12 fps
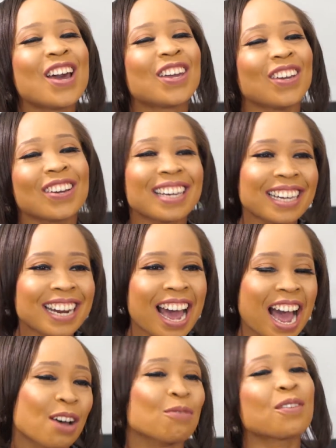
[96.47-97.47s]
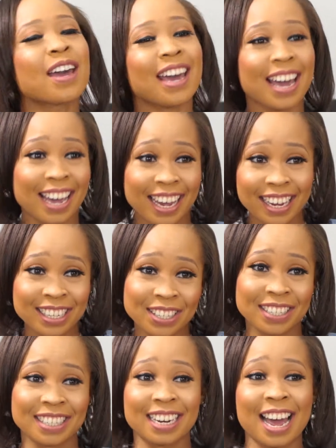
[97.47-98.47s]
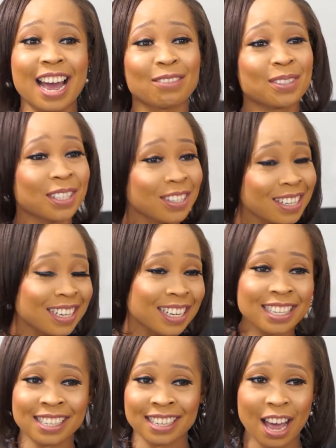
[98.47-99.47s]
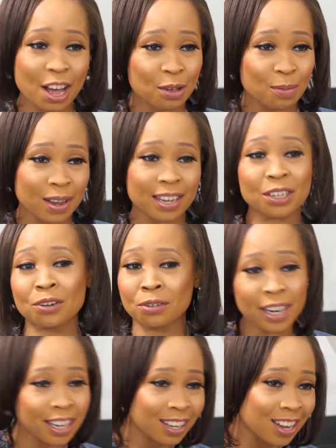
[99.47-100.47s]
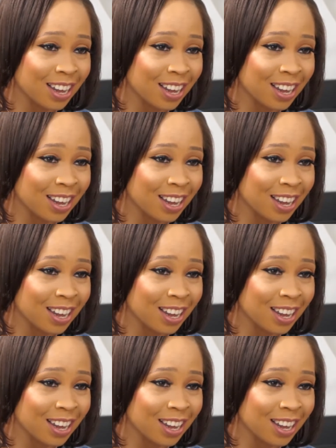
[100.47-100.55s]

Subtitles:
You can have eggs, you can have tuna, salmon, Greek